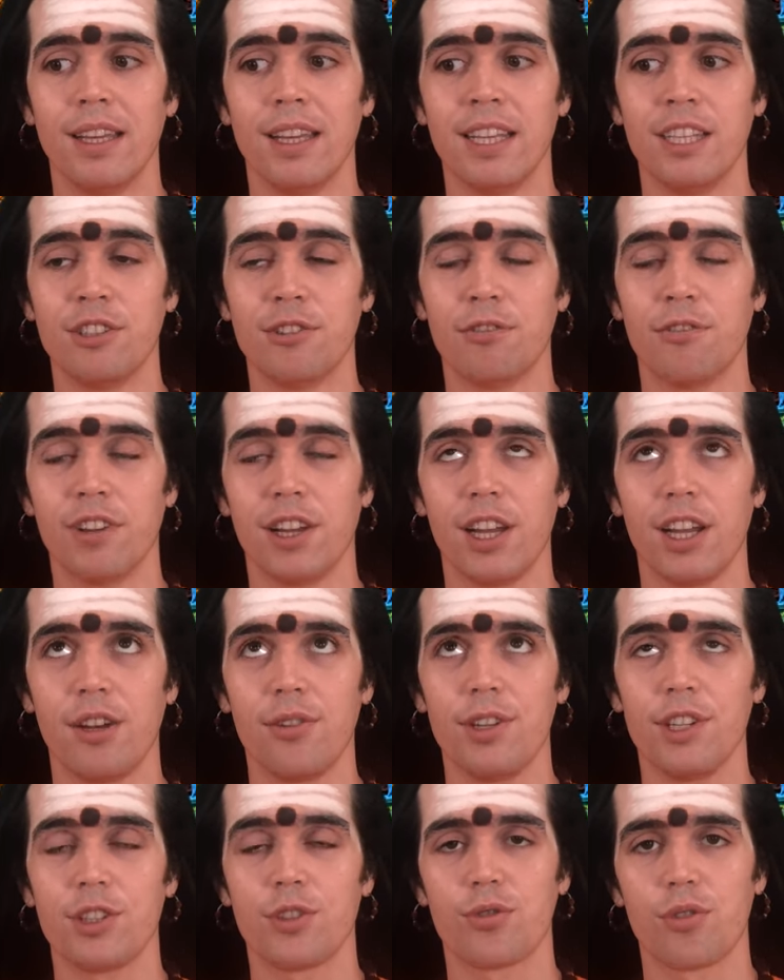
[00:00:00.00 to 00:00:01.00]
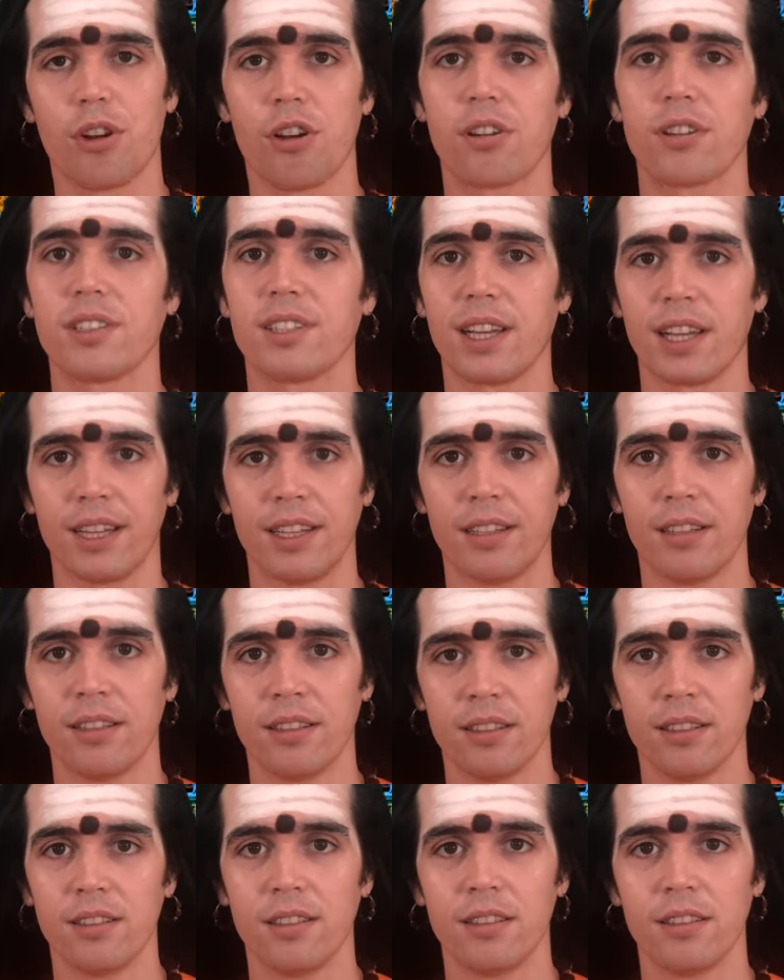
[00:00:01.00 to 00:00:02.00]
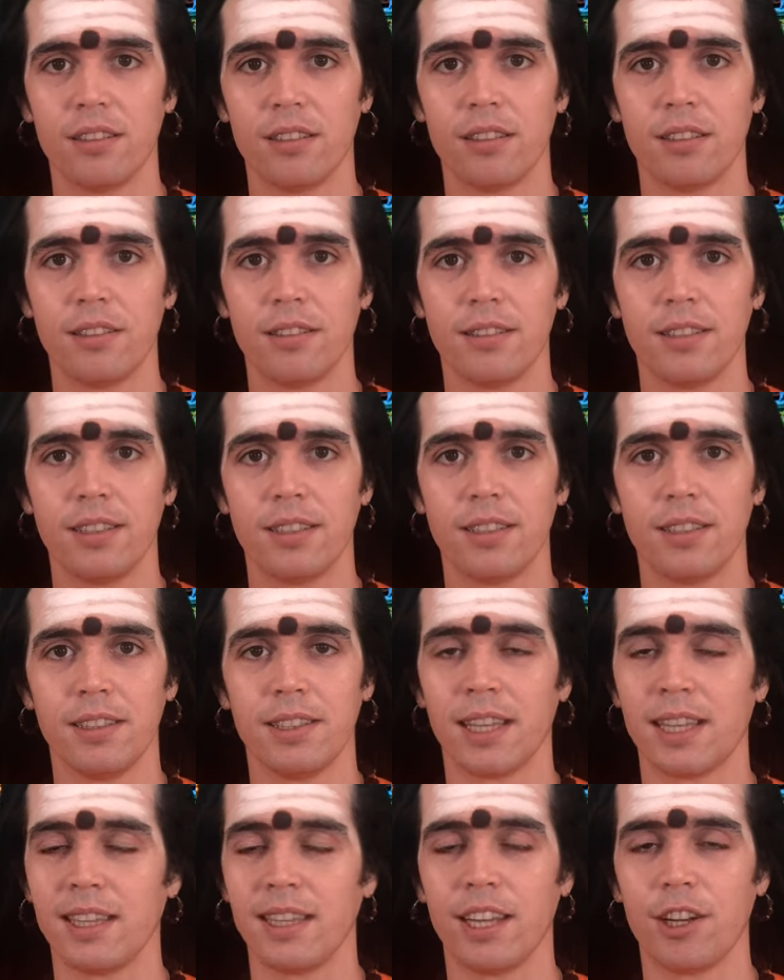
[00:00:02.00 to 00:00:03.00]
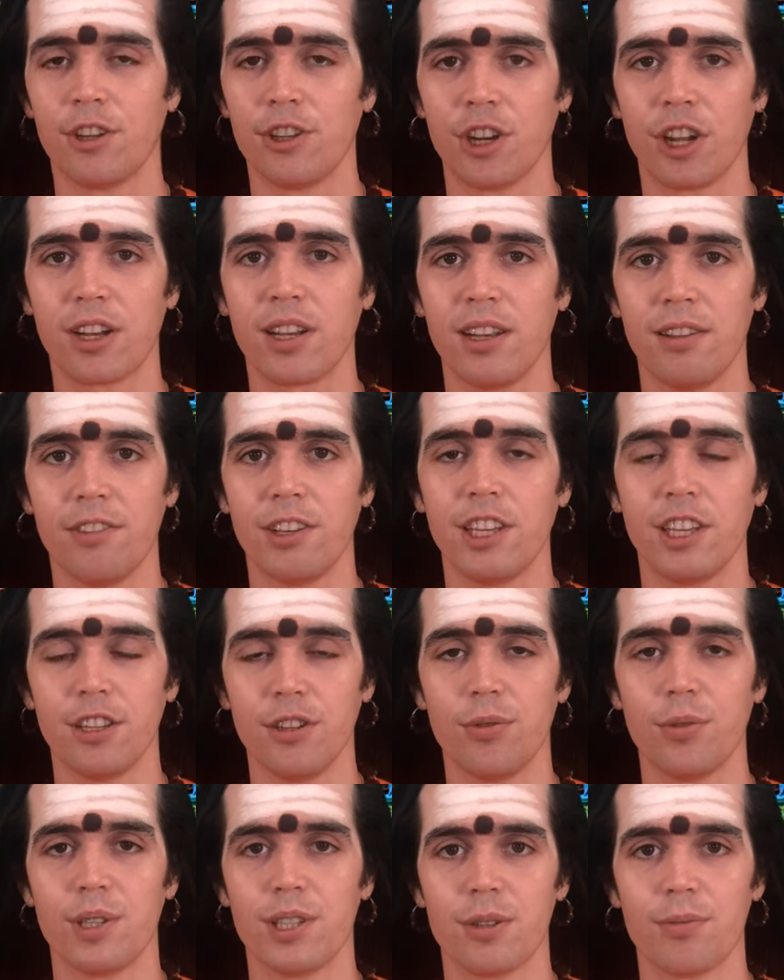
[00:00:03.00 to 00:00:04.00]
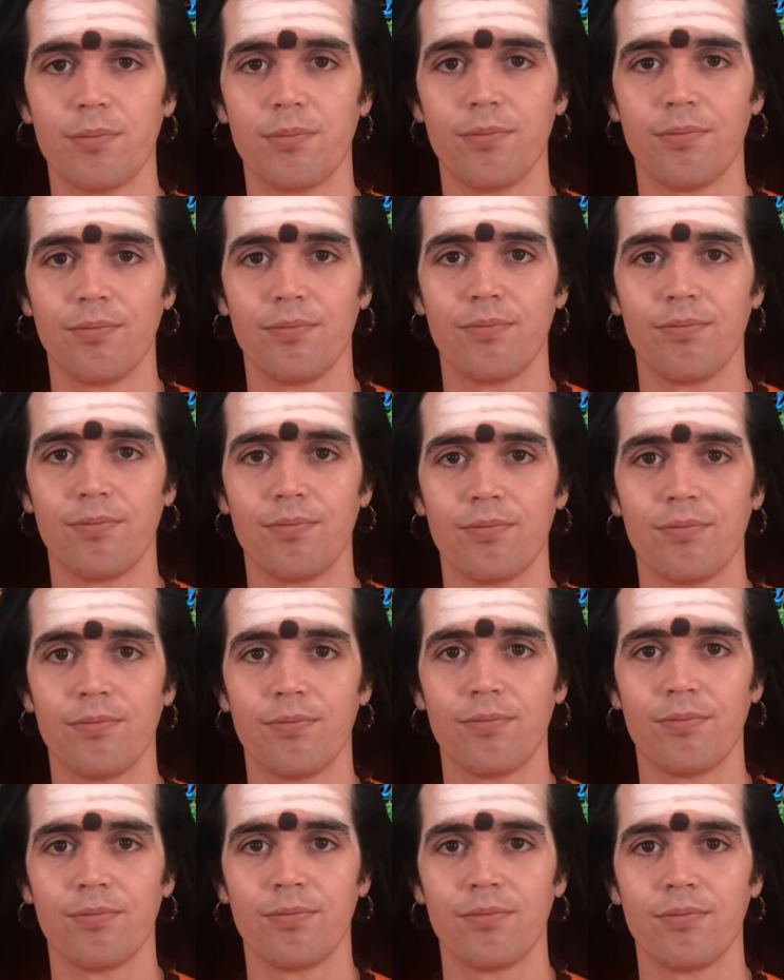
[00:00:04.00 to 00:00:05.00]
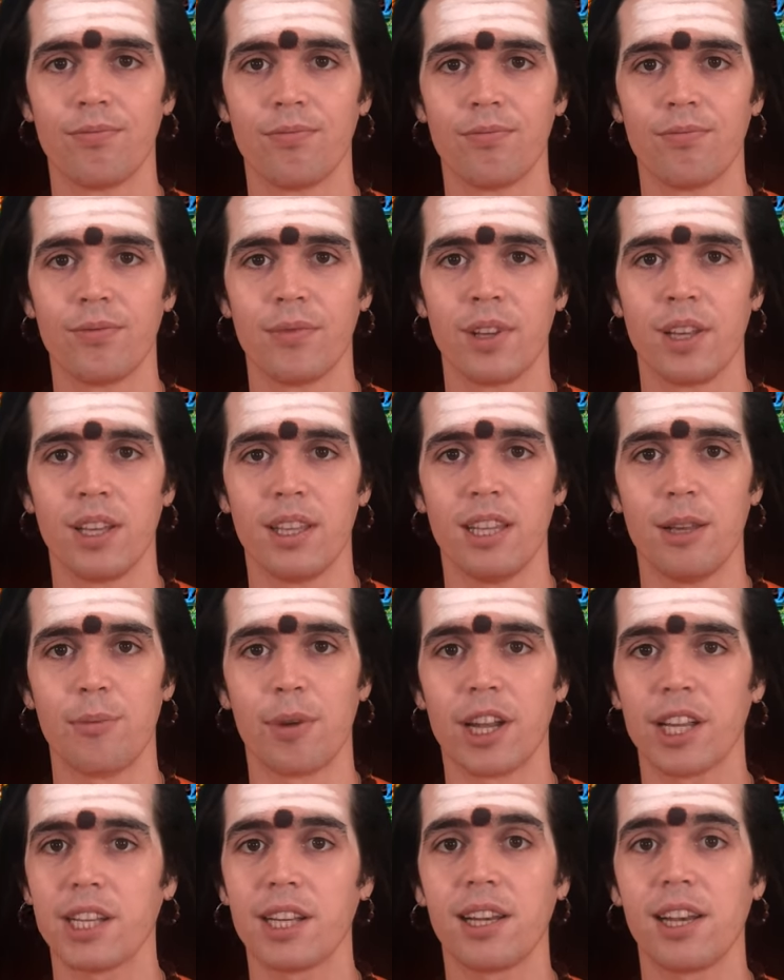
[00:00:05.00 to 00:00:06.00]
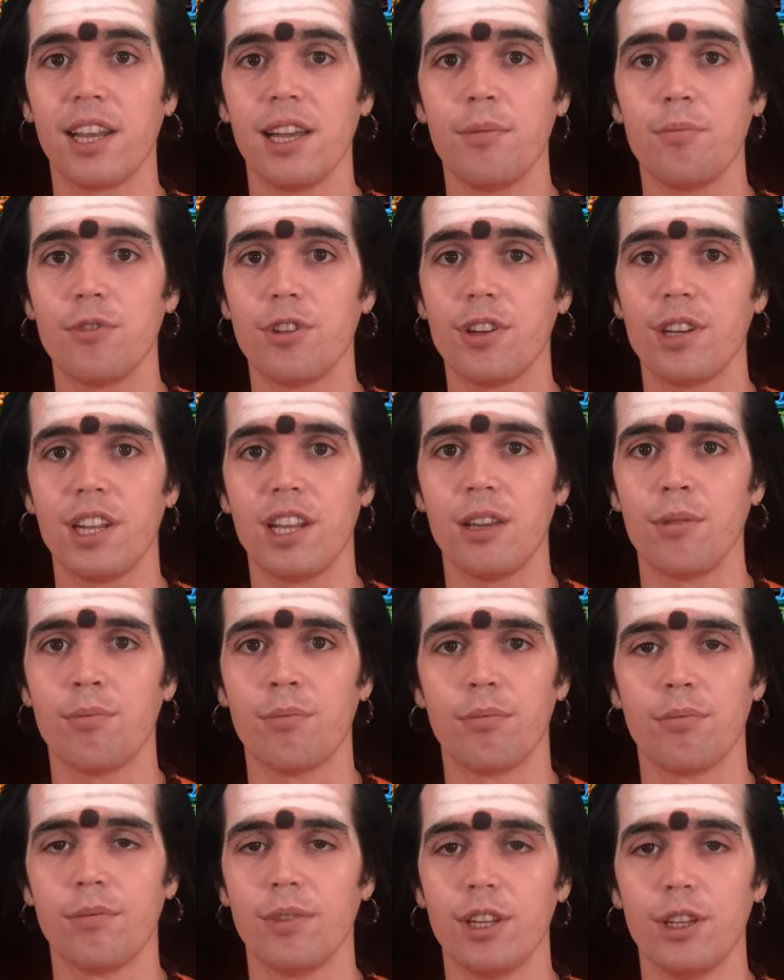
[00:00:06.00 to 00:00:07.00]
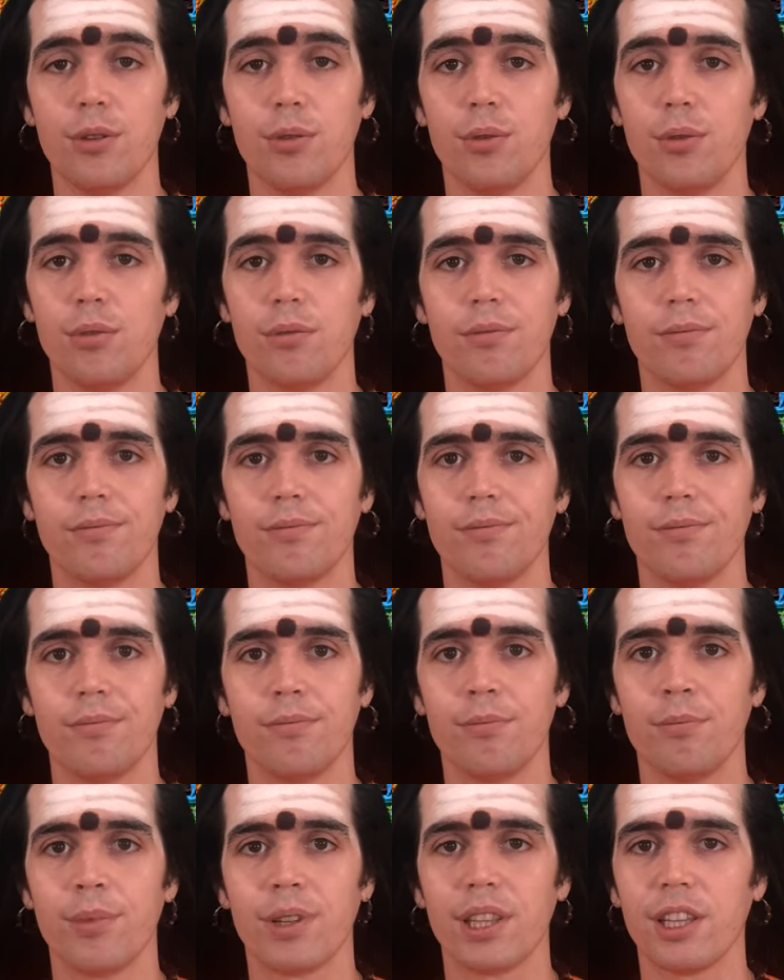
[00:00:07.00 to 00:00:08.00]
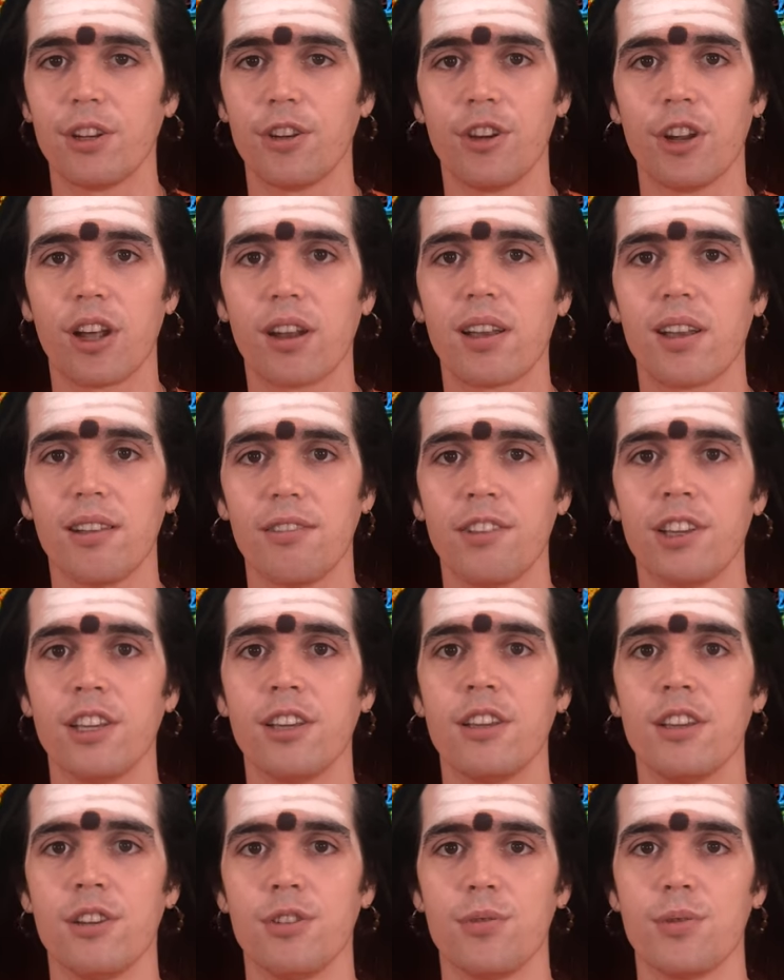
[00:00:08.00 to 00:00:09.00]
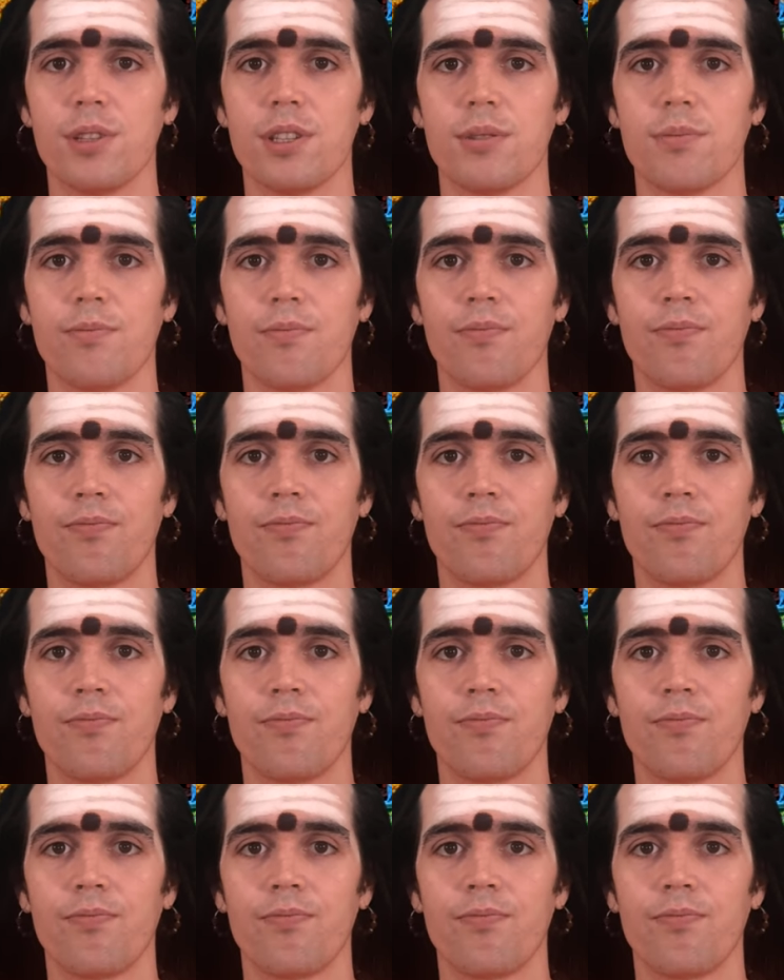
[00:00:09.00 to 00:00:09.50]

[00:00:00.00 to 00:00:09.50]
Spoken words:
is a very strong sign that they are not living Hinduism. They might claim the name Hindu, but they're not living Hinduism.